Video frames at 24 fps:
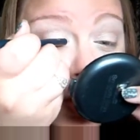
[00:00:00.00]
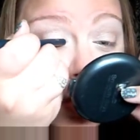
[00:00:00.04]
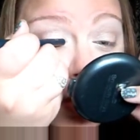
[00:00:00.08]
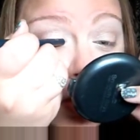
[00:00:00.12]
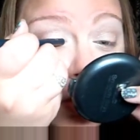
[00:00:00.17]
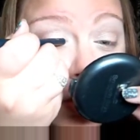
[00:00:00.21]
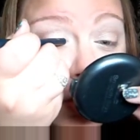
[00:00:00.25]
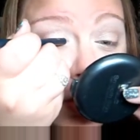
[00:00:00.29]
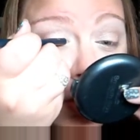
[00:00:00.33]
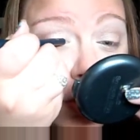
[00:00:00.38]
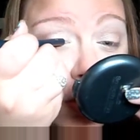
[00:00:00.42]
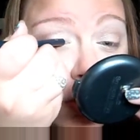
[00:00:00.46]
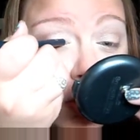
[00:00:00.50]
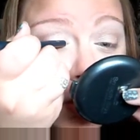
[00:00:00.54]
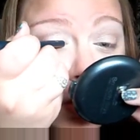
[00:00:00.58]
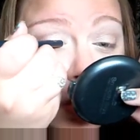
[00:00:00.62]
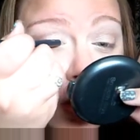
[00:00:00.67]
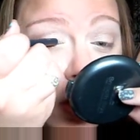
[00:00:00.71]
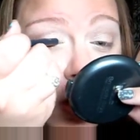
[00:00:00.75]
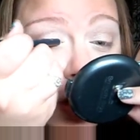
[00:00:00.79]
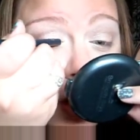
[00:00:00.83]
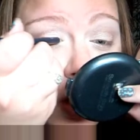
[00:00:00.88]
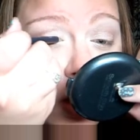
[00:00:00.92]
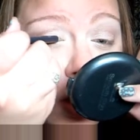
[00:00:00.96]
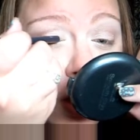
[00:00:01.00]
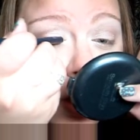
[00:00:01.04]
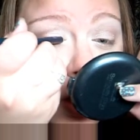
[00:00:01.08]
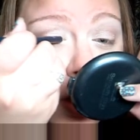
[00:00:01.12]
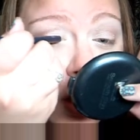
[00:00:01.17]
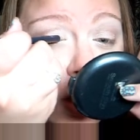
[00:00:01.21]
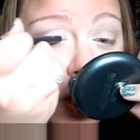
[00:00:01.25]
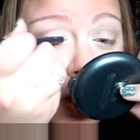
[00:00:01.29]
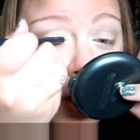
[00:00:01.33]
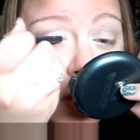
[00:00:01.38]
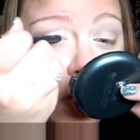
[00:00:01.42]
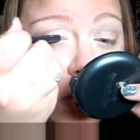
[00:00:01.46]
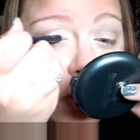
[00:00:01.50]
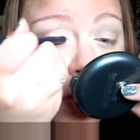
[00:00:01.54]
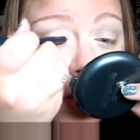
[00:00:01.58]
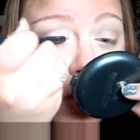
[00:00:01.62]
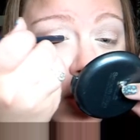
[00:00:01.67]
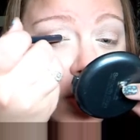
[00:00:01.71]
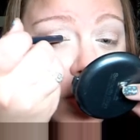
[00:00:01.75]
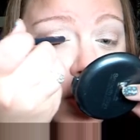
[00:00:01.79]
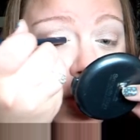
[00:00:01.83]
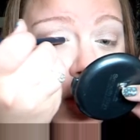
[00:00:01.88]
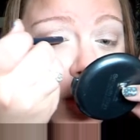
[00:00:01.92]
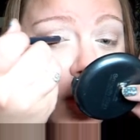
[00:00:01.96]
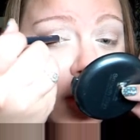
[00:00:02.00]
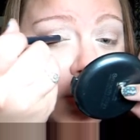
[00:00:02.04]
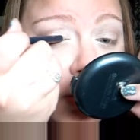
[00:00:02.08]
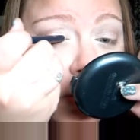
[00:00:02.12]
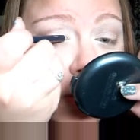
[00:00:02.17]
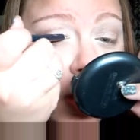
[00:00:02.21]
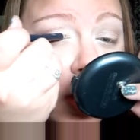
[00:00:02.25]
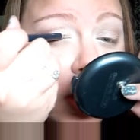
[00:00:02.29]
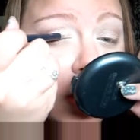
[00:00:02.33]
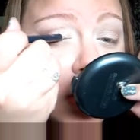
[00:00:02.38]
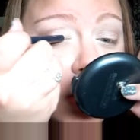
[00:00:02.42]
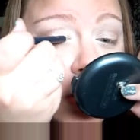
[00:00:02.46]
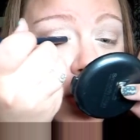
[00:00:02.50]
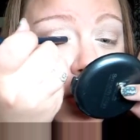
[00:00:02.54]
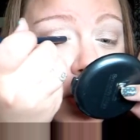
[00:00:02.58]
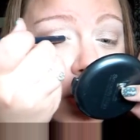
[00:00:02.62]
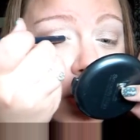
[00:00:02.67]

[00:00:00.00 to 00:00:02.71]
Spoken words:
gonna do a line on the top lash.